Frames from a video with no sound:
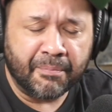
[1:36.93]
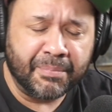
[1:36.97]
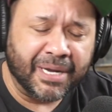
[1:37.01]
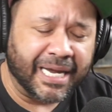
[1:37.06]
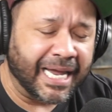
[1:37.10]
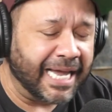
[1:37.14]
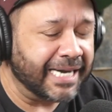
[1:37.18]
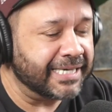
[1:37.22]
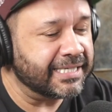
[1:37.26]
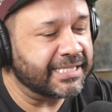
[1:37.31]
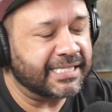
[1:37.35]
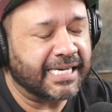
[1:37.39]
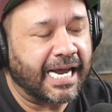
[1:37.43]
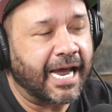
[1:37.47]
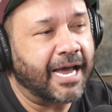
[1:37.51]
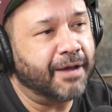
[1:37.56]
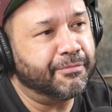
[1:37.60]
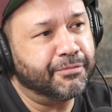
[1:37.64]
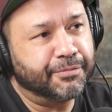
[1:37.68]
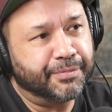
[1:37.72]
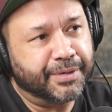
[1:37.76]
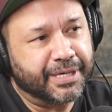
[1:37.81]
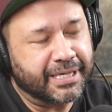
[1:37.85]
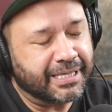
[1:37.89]
I'm against
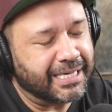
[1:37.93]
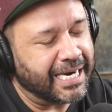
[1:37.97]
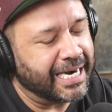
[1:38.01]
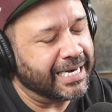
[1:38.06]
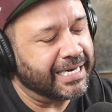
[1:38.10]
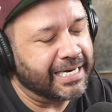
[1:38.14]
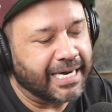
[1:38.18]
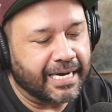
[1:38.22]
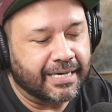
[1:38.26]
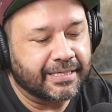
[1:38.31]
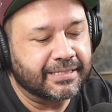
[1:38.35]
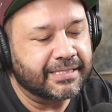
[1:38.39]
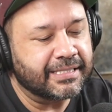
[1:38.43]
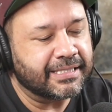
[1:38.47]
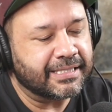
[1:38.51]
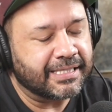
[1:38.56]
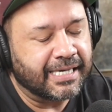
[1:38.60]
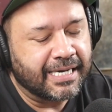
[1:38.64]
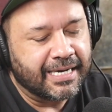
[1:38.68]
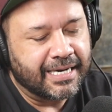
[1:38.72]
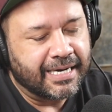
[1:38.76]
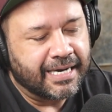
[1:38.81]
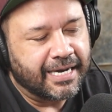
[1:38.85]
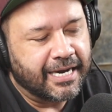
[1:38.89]
armament and
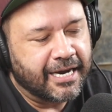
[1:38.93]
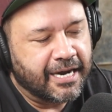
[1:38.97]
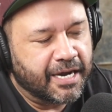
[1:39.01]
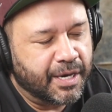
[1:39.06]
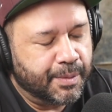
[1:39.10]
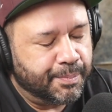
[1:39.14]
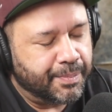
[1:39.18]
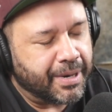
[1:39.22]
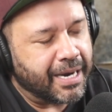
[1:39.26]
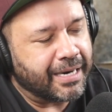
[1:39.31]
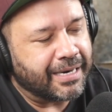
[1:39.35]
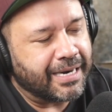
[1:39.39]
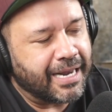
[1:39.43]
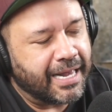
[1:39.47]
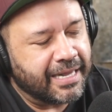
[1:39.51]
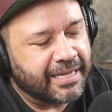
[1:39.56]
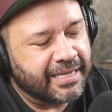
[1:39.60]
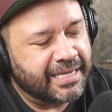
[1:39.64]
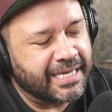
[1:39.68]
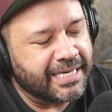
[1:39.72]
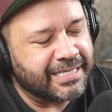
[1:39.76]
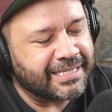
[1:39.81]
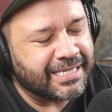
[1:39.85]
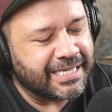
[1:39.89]
guns, but
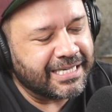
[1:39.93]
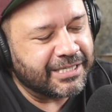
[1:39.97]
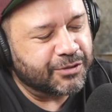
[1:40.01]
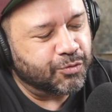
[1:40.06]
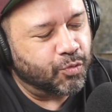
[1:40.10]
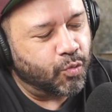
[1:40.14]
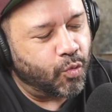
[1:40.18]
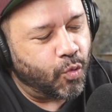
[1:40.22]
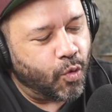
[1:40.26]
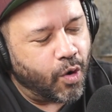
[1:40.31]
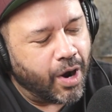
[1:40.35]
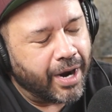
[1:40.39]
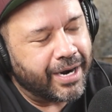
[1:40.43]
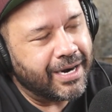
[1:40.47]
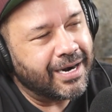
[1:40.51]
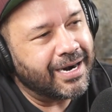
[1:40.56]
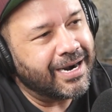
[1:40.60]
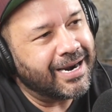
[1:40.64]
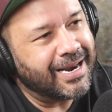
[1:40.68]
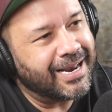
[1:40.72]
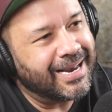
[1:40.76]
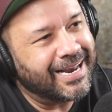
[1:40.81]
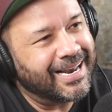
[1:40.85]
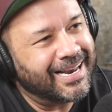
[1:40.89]
this is
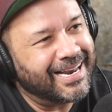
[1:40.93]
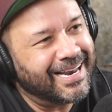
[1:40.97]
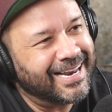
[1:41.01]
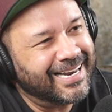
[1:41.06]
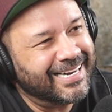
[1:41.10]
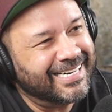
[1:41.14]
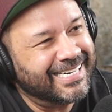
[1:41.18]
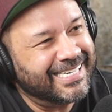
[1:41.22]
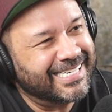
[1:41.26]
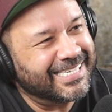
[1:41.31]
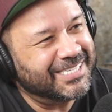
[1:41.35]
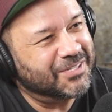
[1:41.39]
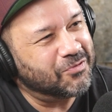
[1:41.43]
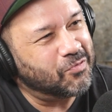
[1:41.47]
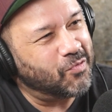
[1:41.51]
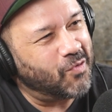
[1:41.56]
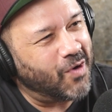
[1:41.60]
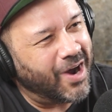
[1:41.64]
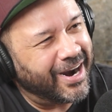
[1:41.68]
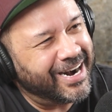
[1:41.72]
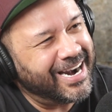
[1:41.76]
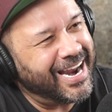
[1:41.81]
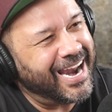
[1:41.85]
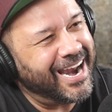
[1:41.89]
one
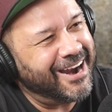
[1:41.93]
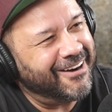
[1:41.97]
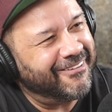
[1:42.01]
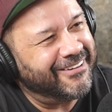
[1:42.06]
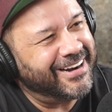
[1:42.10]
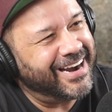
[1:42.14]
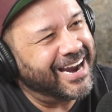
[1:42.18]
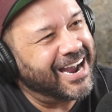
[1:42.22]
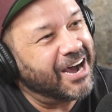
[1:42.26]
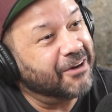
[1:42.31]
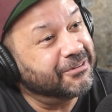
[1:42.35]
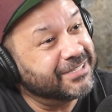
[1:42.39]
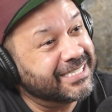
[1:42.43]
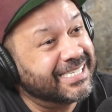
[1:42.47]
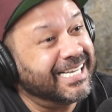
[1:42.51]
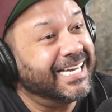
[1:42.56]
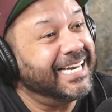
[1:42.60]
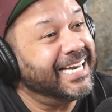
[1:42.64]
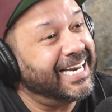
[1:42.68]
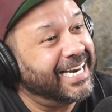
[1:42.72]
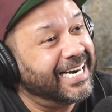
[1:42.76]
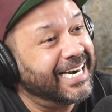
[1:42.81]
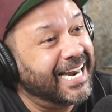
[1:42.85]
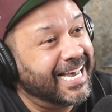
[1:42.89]
area. I
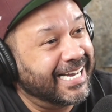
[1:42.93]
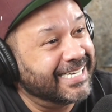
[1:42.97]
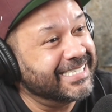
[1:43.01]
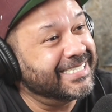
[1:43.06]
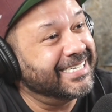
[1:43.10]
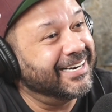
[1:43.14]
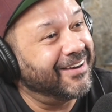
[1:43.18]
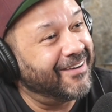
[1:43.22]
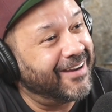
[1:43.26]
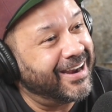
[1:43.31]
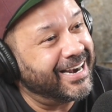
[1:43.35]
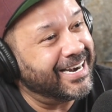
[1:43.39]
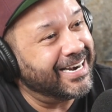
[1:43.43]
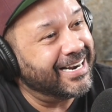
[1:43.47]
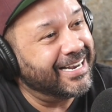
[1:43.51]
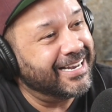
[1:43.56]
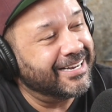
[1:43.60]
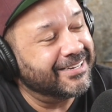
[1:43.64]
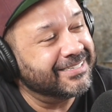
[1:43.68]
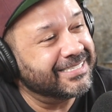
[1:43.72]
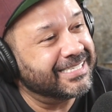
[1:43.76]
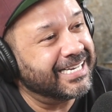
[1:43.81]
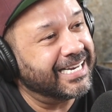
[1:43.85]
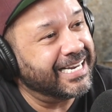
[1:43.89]
was thinking last night,
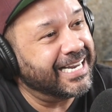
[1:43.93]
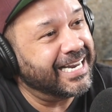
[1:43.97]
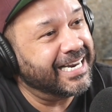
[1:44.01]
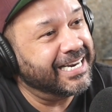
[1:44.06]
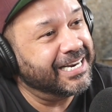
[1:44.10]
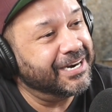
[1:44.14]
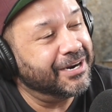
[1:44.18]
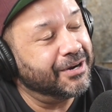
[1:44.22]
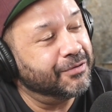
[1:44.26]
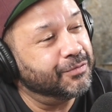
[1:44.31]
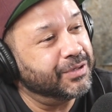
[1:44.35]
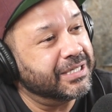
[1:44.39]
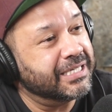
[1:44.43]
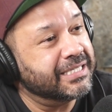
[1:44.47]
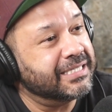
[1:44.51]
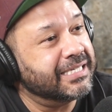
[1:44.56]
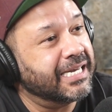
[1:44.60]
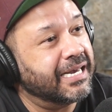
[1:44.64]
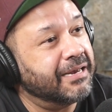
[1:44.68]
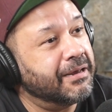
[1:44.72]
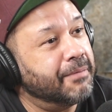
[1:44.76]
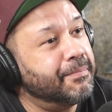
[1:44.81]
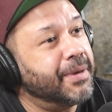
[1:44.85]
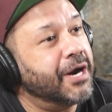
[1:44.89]
you know, with
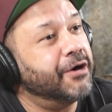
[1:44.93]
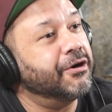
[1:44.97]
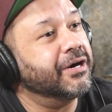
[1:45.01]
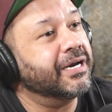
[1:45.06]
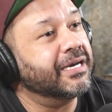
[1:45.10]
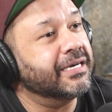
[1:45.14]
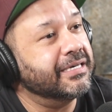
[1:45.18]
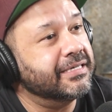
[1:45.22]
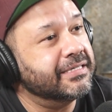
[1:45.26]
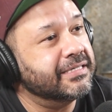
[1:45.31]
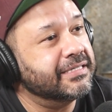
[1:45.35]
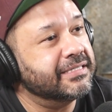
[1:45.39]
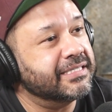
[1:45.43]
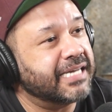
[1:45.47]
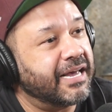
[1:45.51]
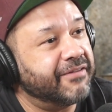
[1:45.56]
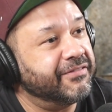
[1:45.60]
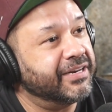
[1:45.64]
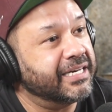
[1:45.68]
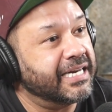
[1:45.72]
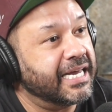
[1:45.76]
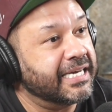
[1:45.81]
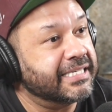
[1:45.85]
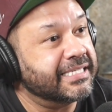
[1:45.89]
the
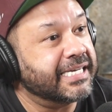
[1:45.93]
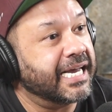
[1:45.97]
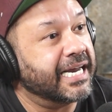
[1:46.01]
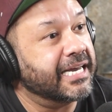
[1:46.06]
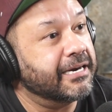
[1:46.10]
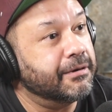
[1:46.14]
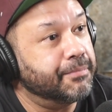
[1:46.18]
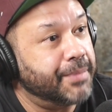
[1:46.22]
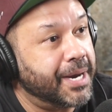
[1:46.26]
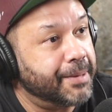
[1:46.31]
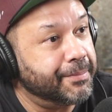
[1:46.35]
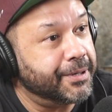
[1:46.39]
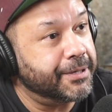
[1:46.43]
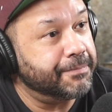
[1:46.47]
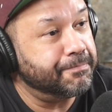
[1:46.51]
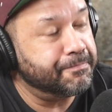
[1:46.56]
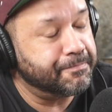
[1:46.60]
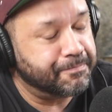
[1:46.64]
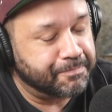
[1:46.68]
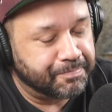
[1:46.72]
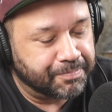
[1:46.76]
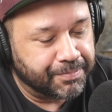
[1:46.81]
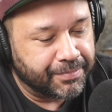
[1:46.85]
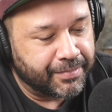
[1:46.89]
Americans having their Second
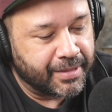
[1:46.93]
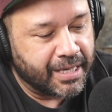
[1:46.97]
Amendment,